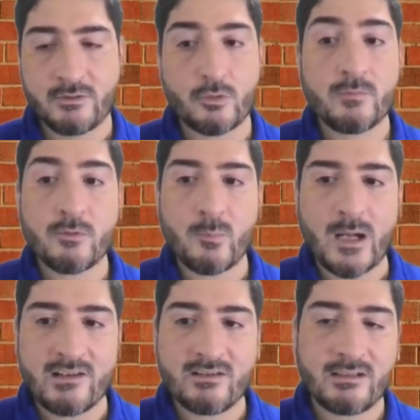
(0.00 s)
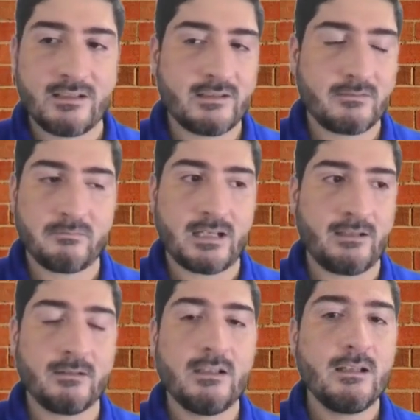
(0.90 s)
So if your passion is
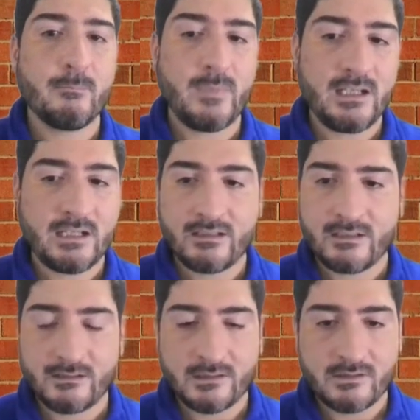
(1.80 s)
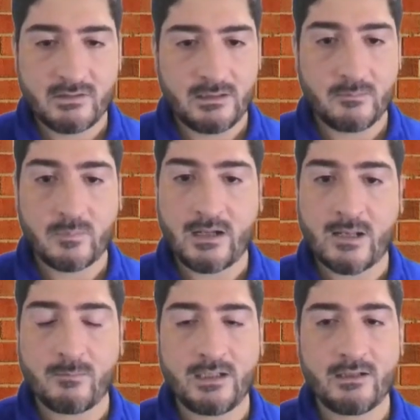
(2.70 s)
like being in the industry,
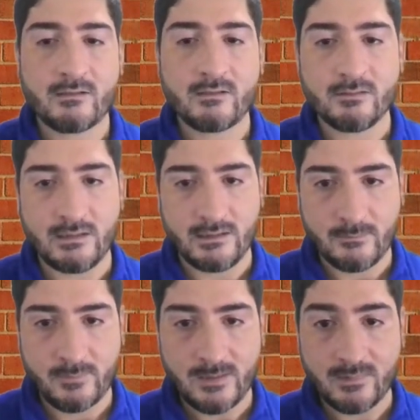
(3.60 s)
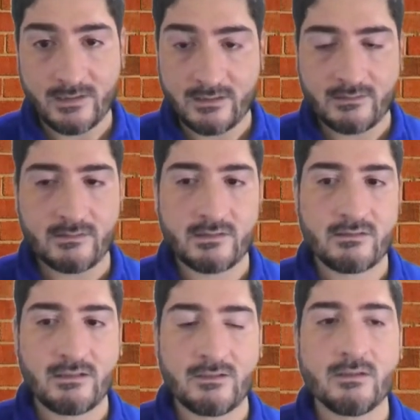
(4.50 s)
helping the people in the
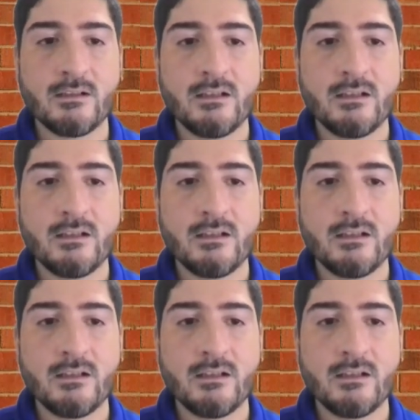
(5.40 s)
industry